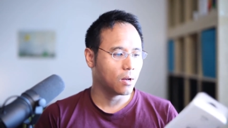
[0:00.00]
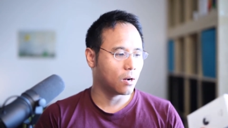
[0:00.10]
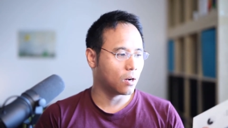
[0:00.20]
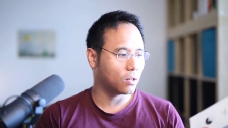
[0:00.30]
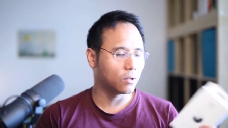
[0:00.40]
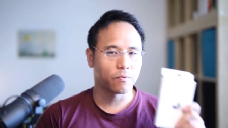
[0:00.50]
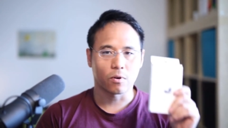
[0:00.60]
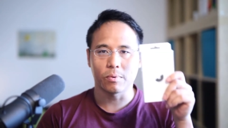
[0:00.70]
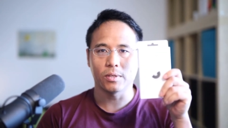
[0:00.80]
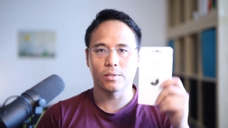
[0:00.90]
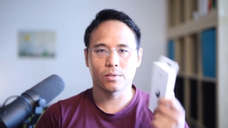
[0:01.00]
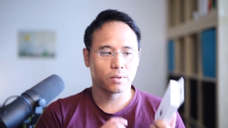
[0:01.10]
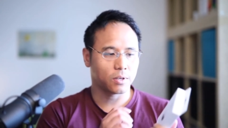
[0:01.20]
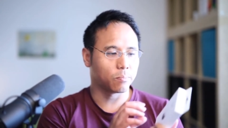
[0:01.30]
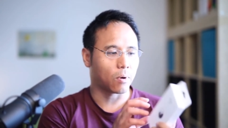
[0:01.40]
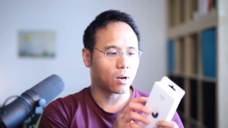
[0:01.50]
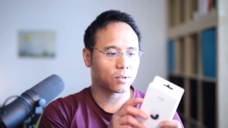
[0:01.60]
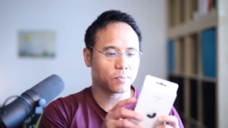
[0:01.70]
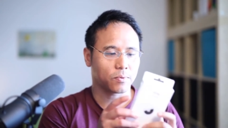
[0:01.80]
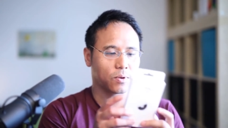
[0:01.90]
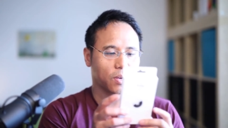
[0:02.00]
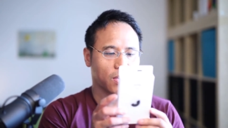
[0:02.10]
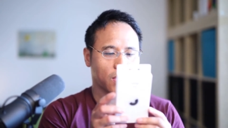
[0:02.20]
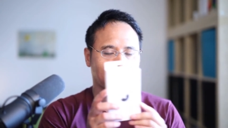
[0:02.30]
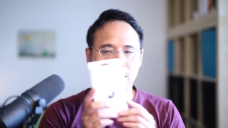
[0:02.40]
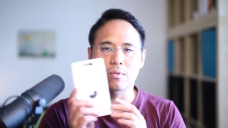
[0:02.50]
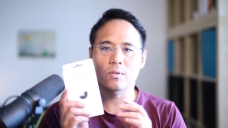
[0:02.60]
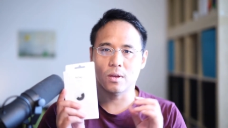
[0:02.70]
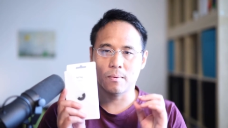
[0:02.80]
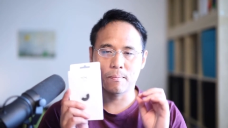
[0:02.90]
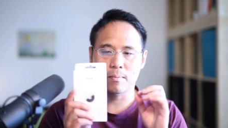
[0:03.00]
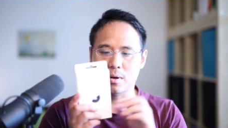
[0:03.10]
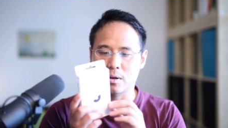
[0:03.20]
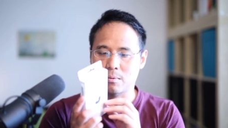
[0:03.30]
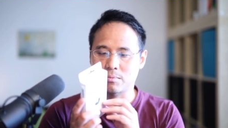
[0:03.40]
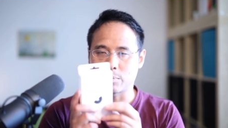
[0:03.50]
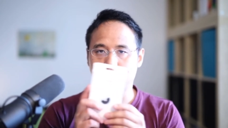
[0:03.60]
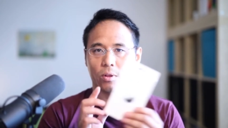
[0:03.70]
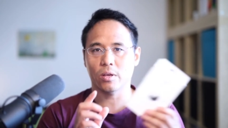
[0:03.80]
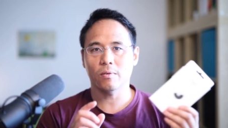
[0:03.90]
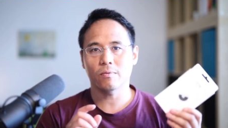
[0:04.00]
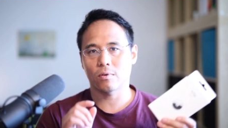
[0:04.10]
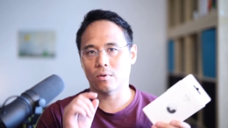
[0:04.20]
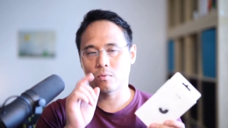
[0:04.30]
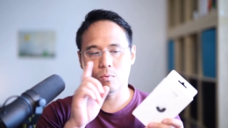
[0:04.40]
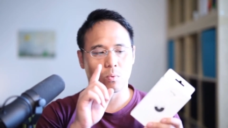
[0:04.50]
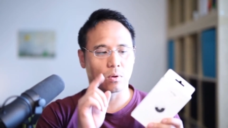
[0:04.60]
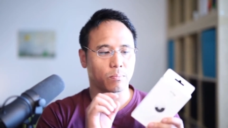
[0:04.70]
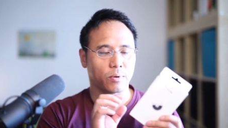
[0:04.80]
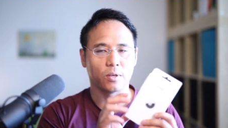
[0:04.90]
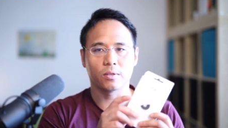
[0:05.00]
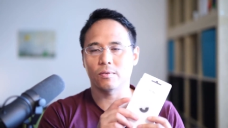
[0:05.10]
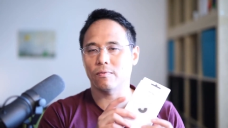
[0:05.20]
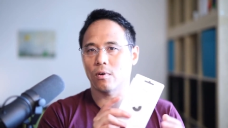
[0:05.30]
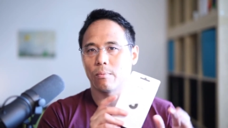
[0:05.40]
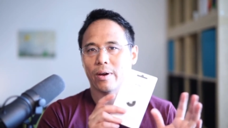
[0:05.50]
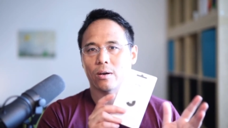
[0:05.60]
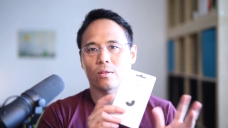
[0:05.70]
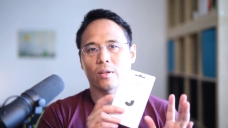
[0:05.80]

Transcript: There are 4 pieces in this box. You can get them separately for one piece for about,